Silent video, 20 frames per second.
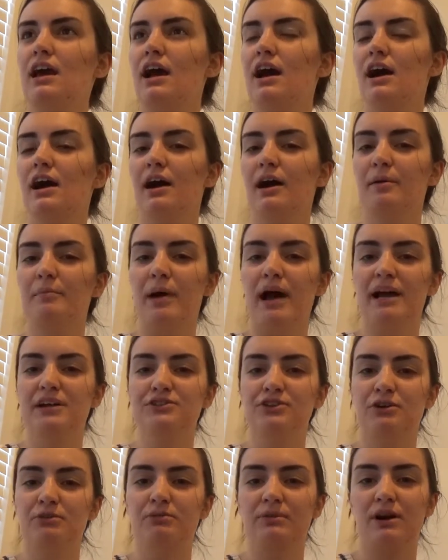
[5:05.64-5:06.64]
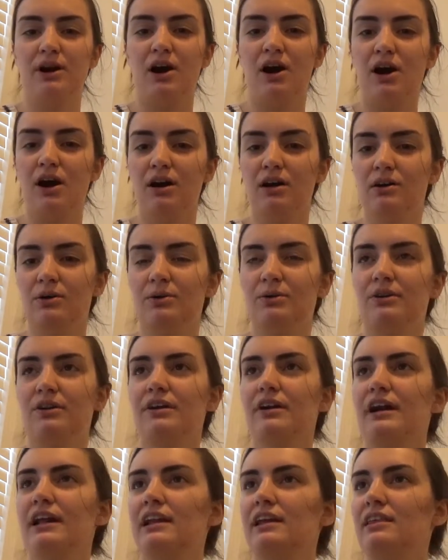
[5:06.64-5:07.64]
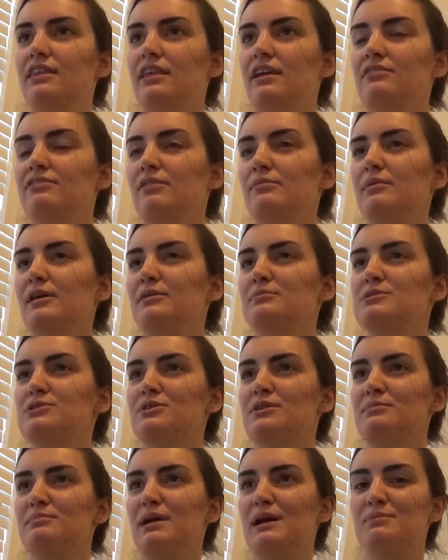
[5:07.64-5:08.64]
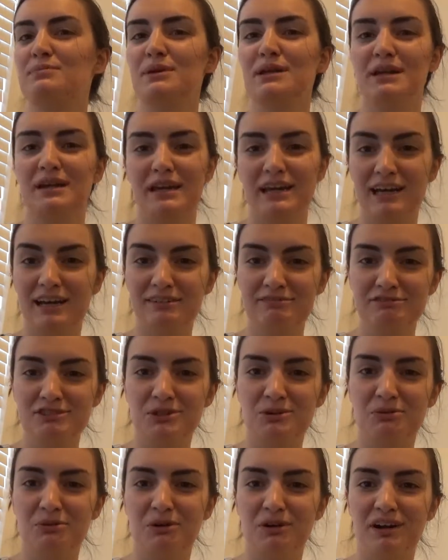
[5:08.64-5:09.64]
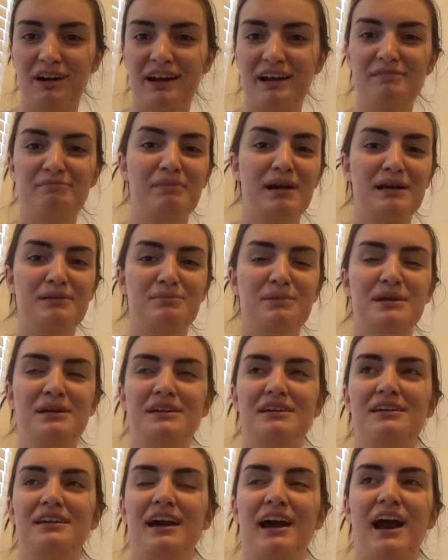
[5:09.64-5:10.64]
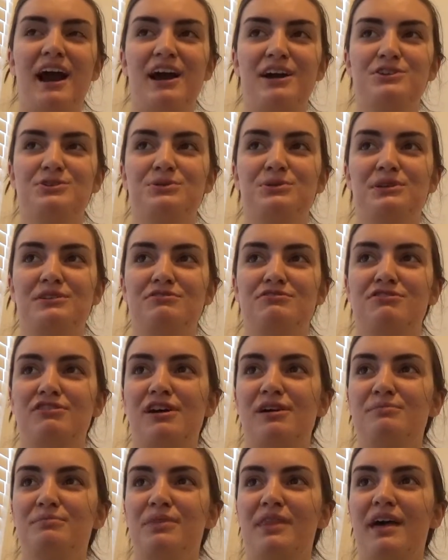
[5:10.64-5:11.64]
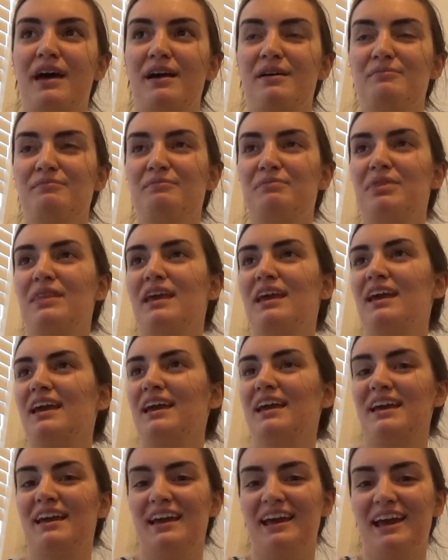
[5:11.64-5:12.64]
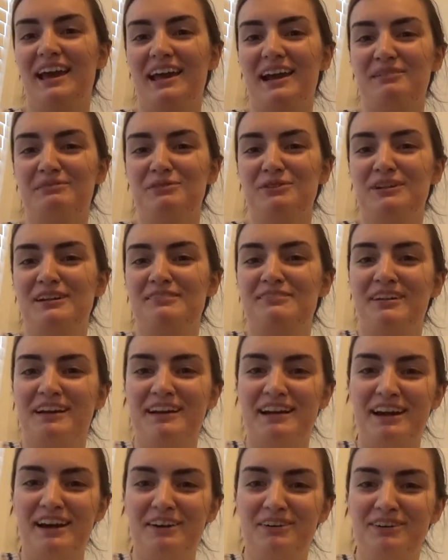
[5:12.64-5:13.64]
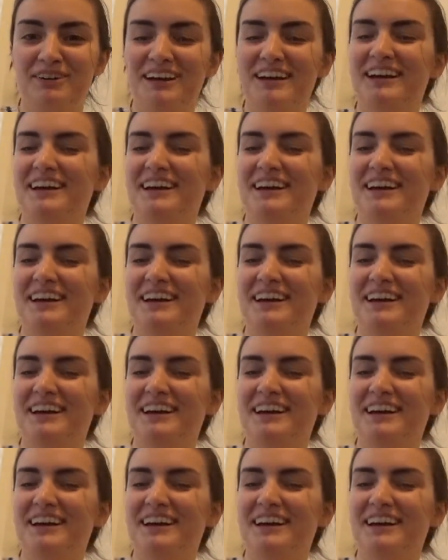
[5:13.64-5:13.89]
Um, I don't recall ordering anything from them, so it might be a gift or it might be actually from them. And I'm going to find out.